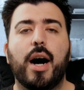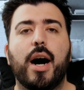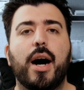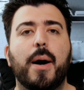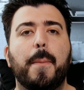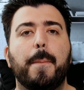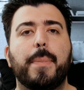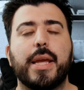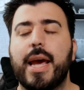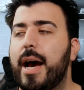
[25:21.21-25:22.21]
Um,
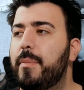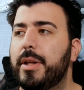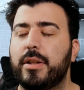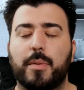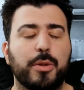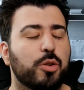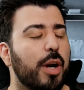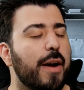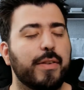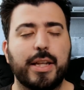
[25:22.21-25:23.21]
but yeah, I've been I've been
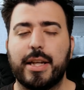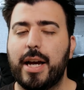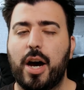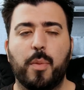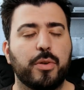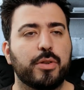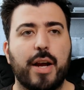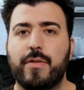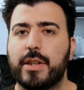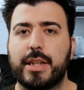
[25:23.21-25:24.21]
traveling almost
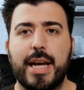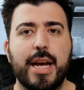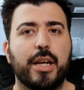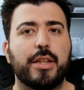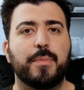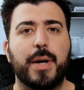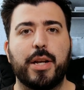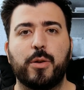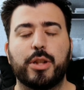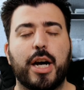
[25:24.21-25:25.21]
every day on the, my
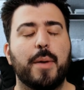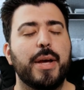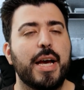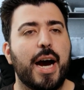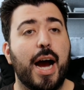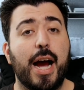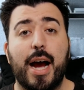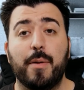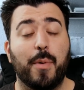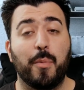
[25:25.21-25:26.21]
new job.
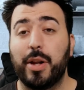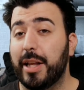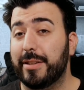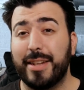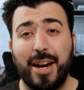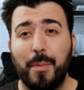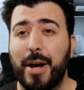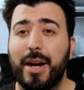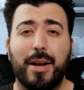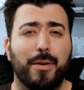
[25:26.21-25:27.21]
I, I'm really excited
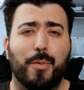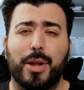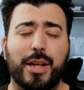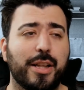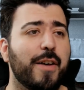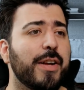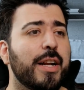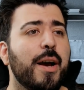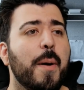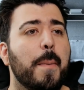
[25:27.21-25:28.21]
about it. I really love
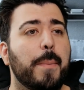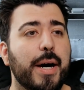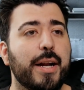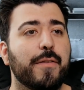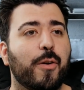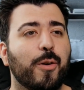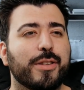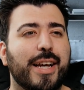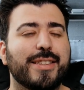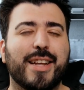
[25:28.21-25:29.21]
it. But of
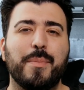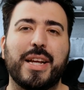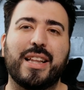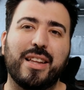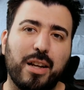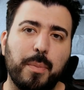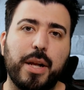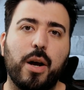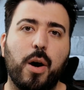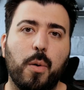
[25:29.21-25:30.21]
course, it has kept me a little
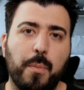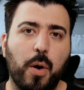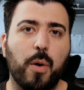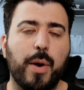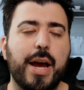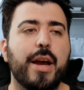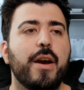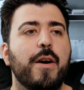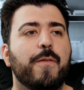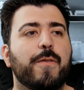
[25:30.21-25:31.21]
bit more away
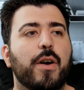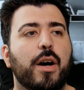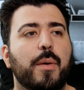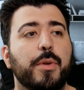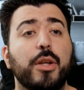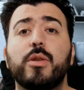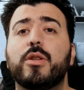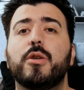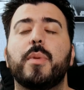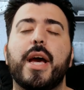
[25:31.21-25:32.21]
from
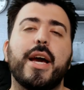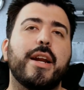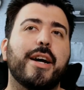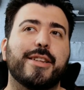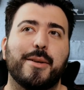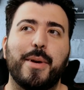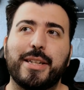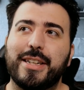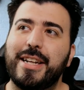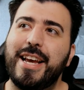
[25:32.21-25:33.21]
YouTube, and not to
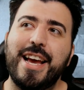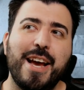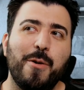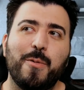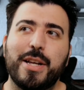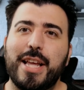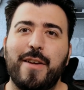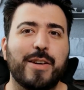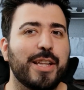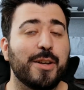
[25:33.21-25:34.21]
mention with
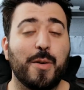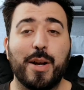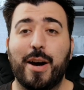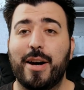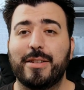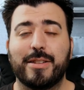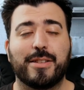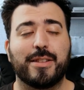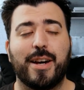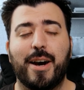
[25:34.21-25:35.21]
everything going on,
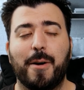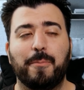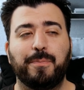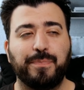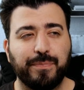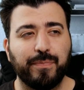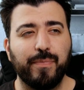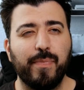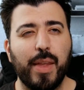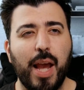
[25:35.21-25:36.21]
just um,
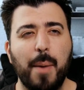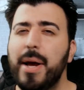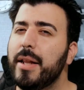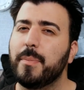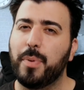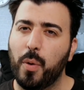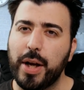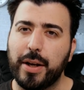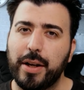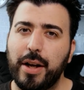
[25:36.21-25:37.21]
I'm at the
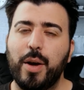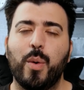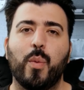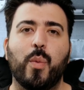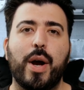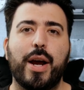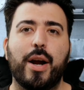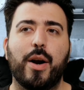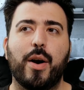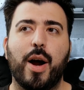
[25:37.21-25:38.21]
point
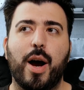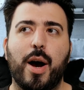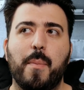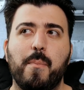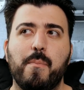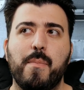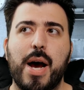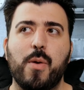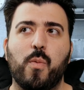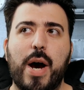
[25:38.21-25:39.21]
where um,
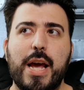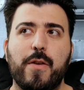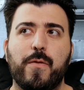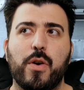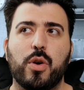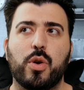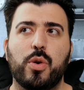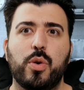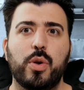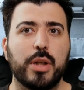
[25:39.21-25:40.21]
my wife
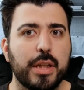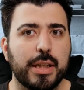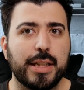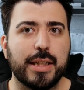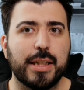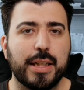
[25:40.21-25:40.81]
could,